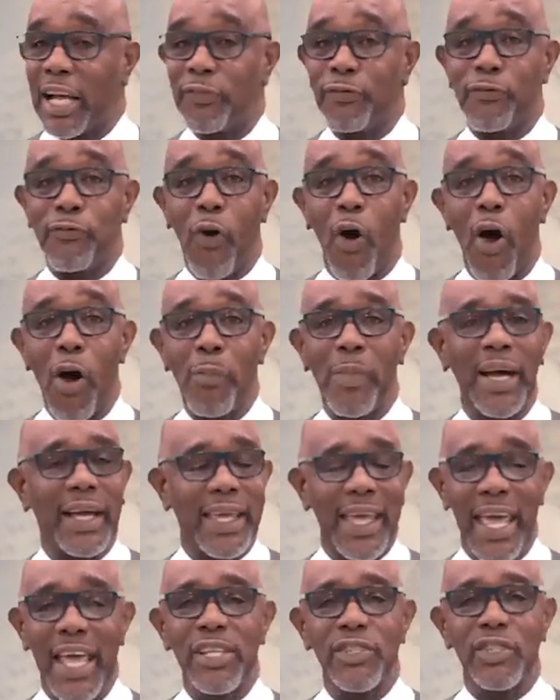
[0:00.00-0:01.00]
form
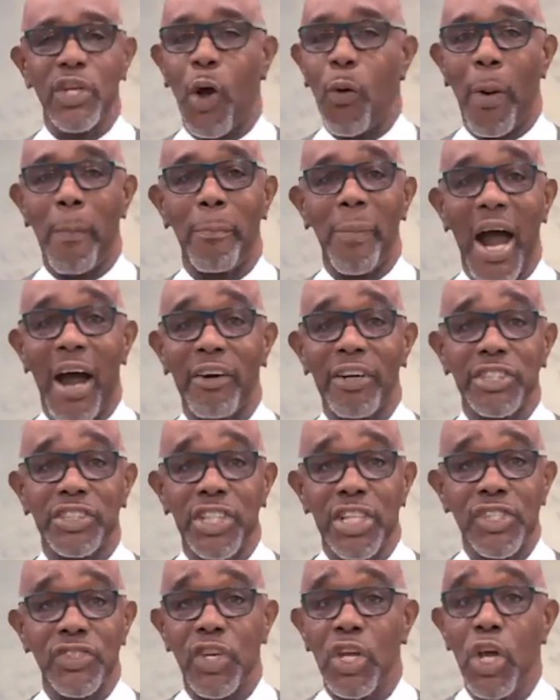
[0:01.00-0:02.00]
against our
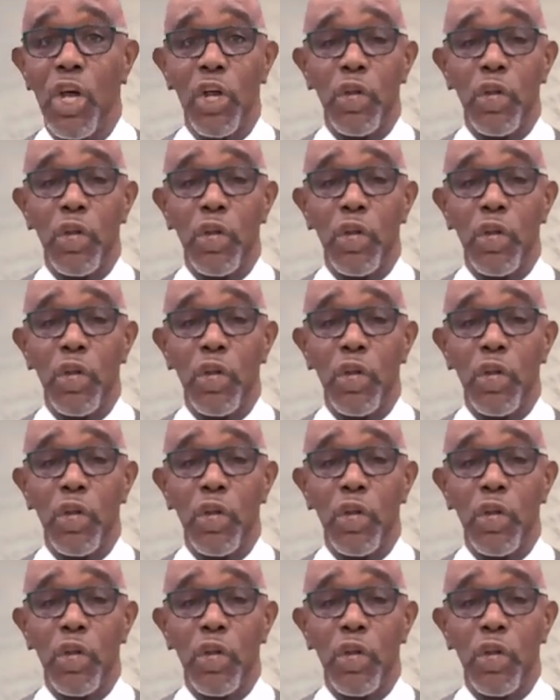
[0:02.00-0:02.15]
marriages,